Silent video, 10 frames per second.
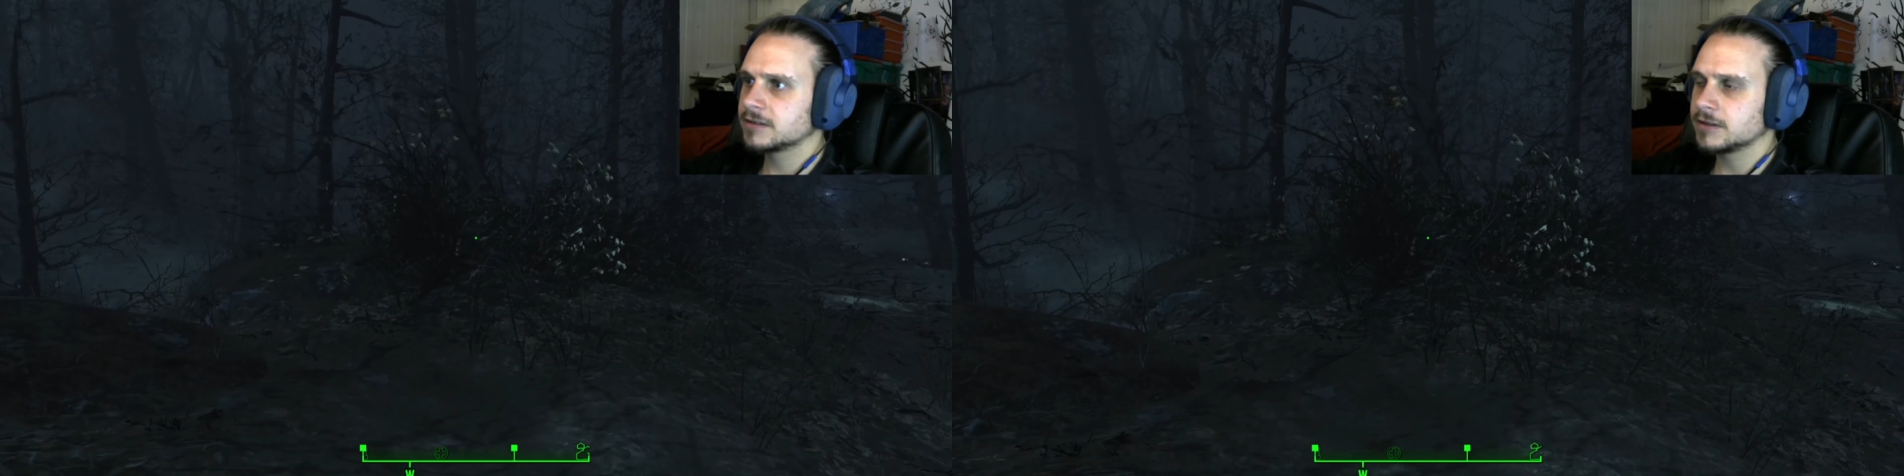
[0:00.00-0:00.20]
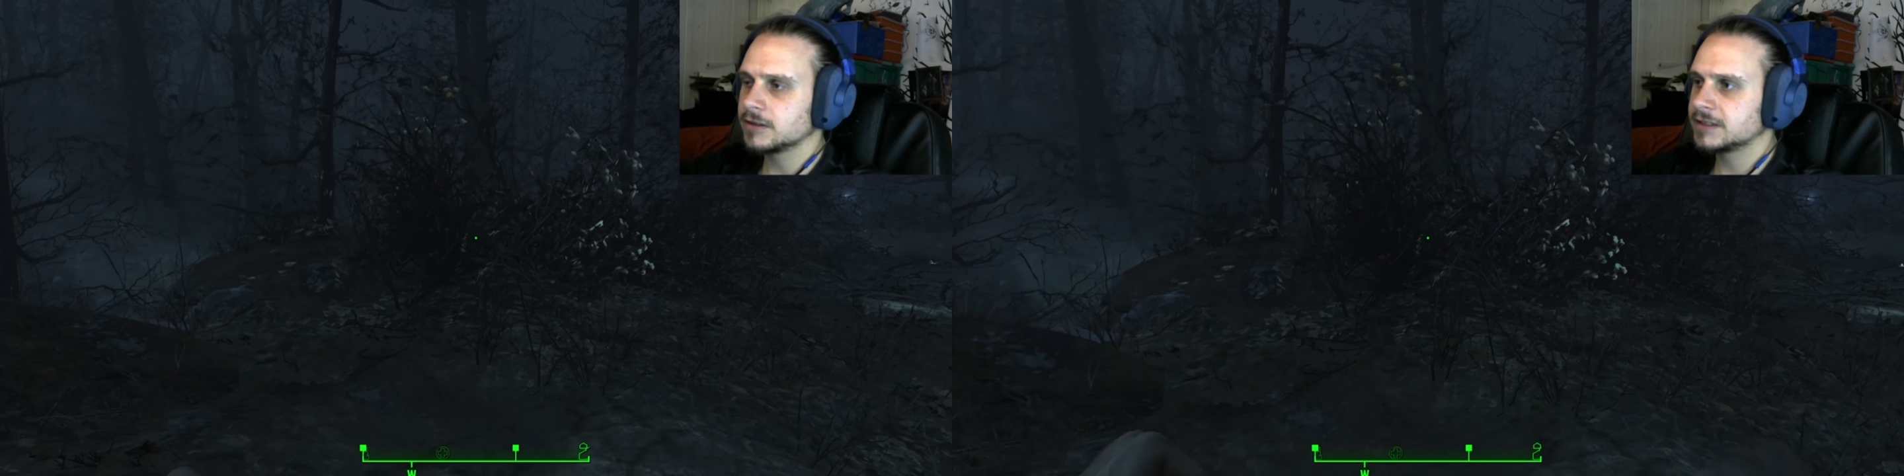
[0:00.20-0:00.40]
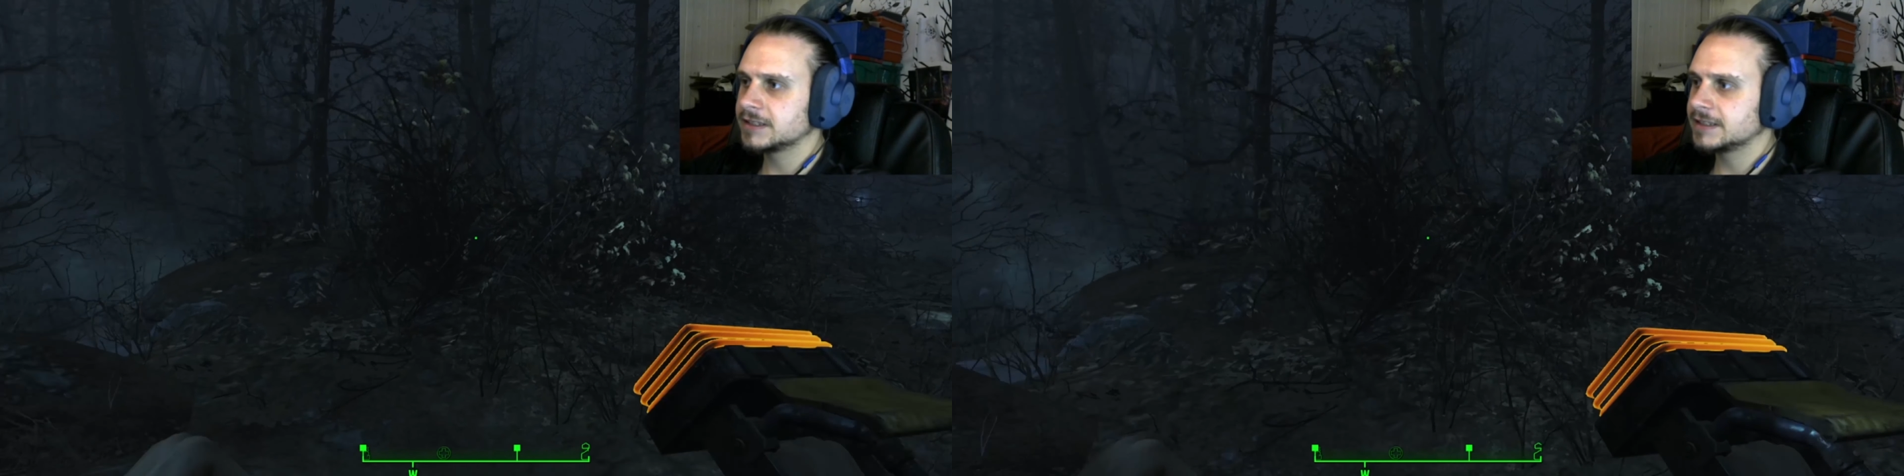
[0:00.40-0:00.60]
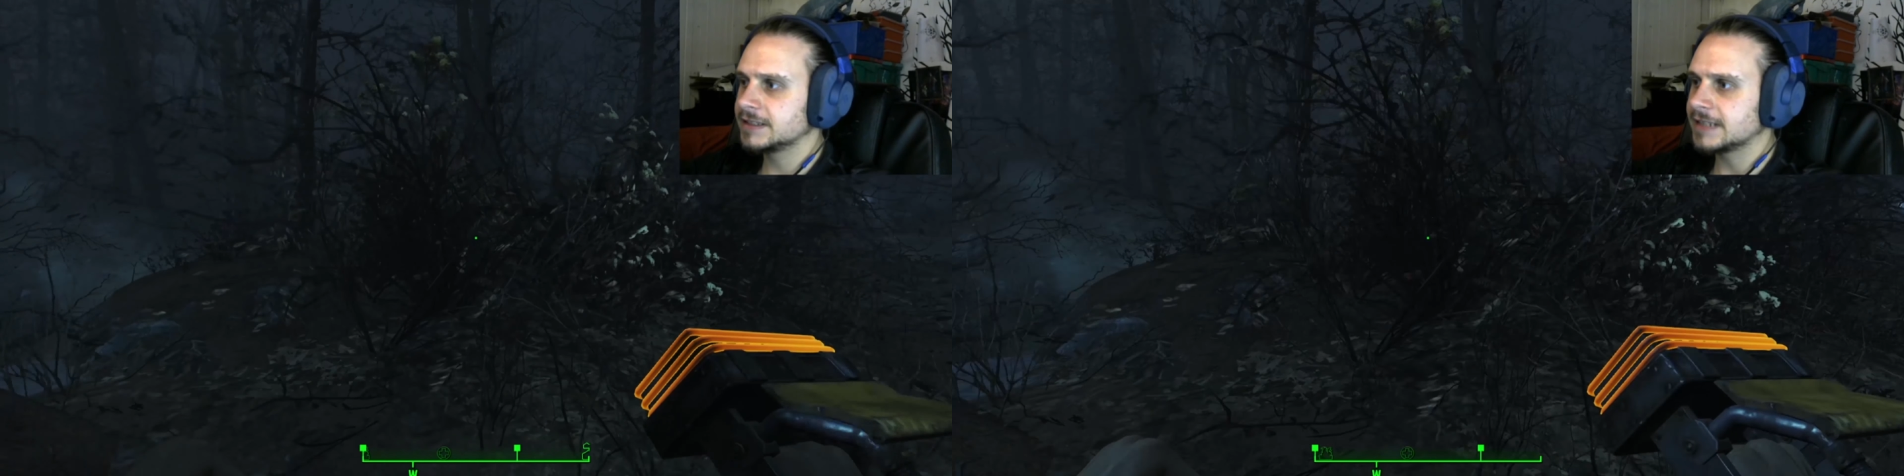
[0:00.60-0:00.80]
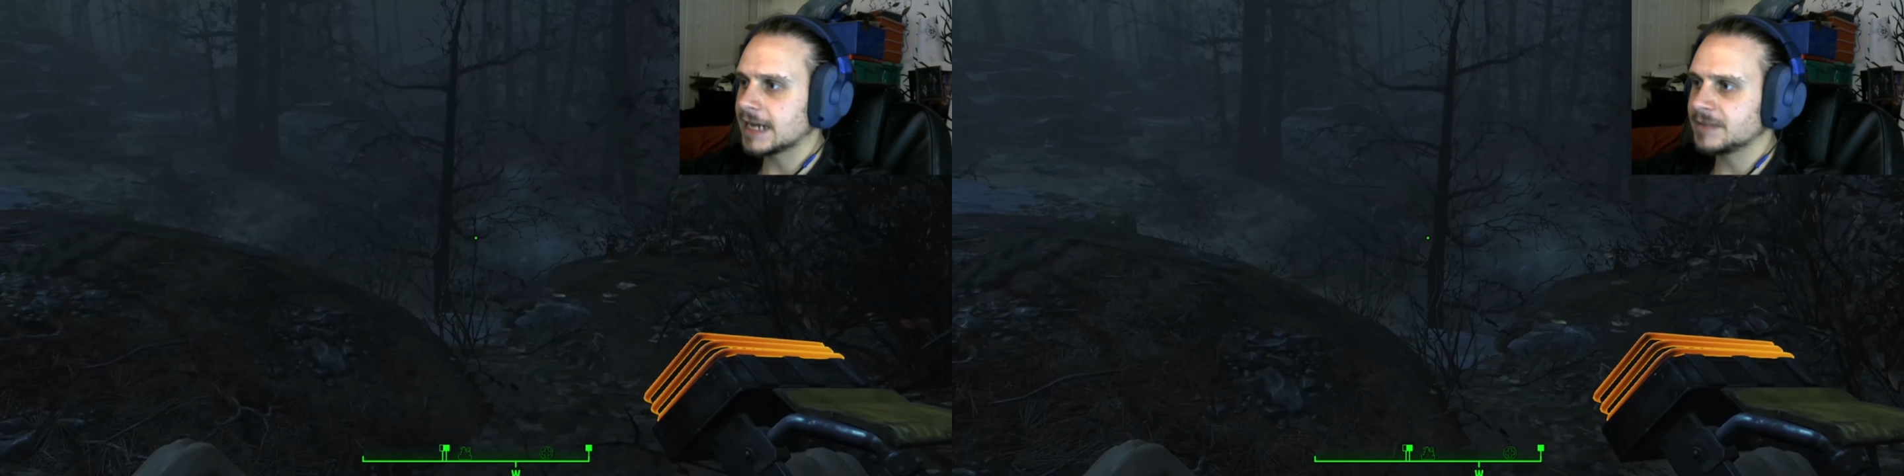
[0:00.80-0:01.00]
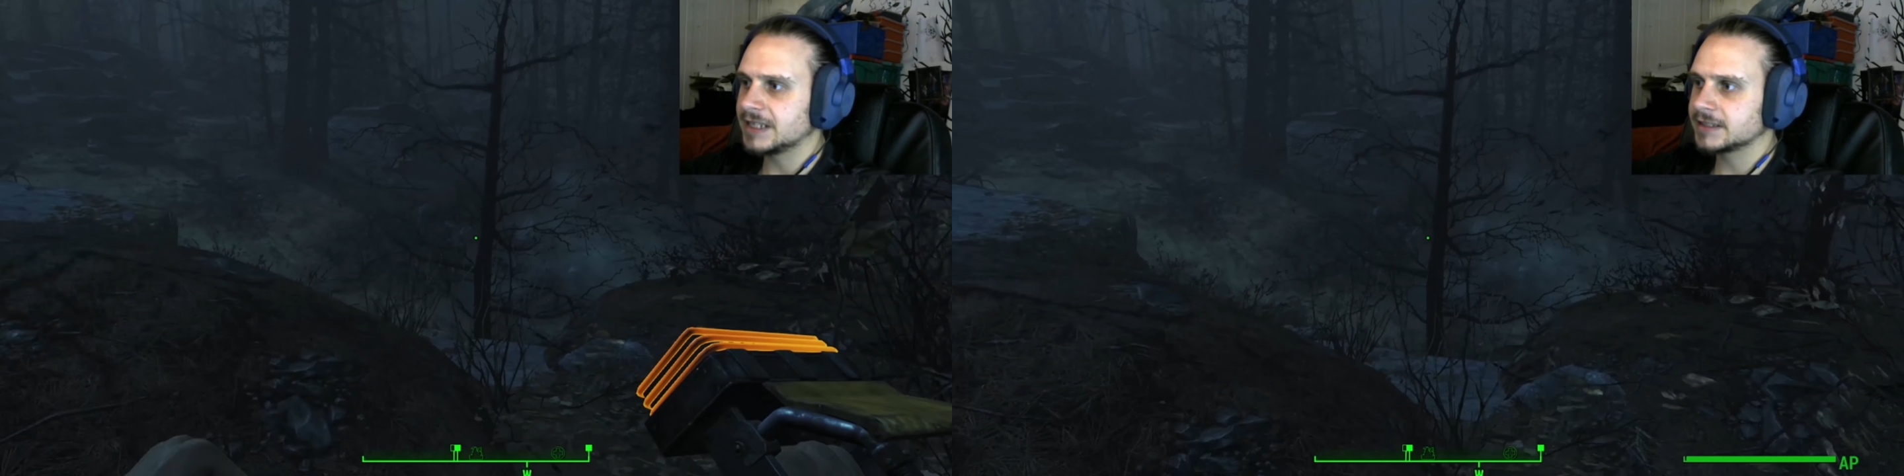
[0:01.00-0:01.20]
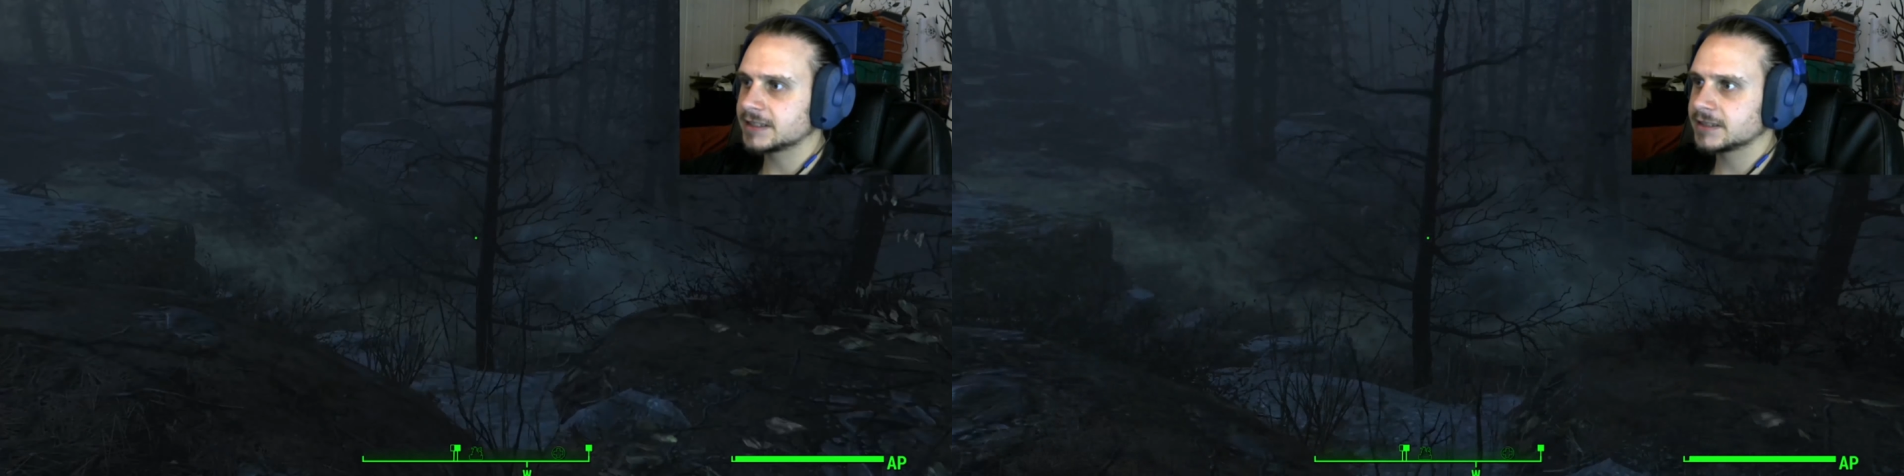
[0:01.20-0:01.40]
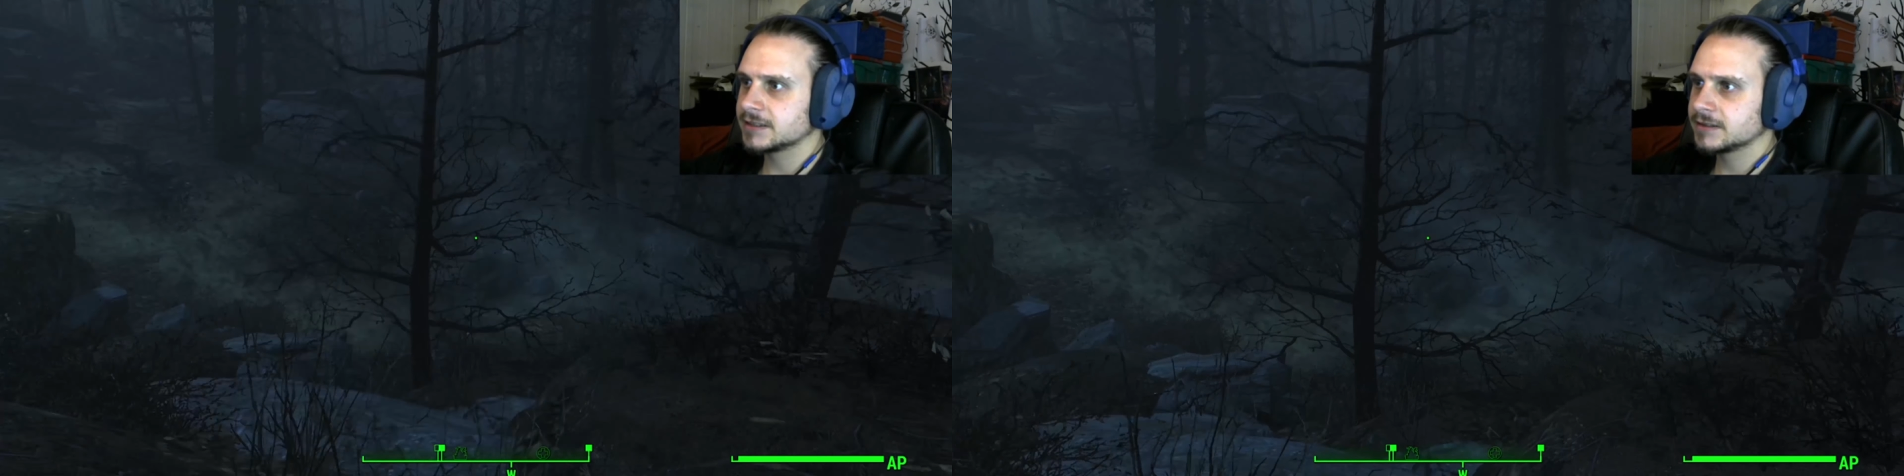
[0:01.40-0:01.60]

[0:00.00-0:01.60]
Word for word: God damn it!